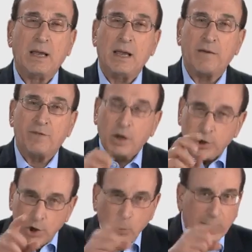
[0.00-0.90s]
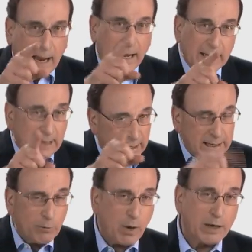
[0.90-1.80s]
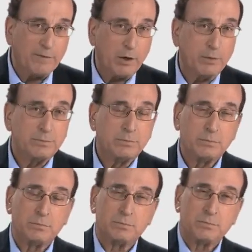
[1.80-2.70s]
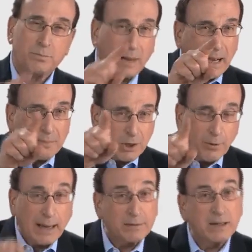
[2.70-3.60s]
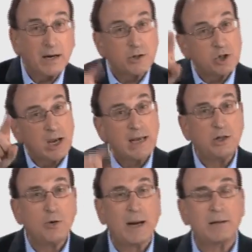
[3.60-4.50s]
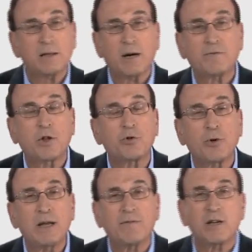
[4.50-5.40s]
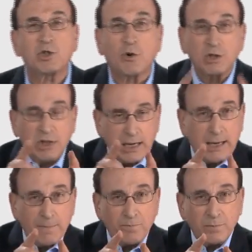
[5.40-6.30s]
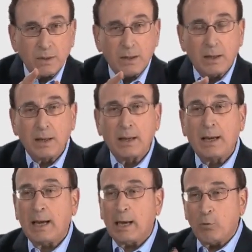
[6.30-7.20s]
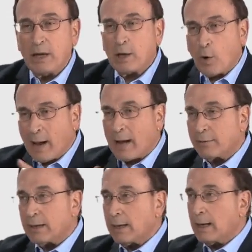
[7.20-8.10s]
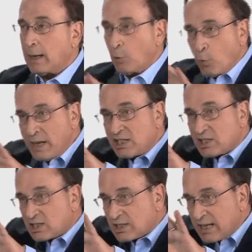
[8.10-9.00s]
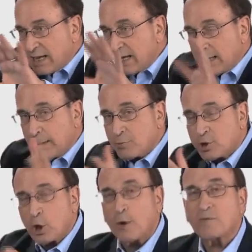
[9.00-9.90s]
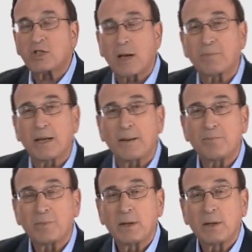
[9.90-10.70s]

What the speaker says: If you and I, any one of you, Bob, you out there, Jane, you out there, if the three of us are a team, and we go out and we see and observe something,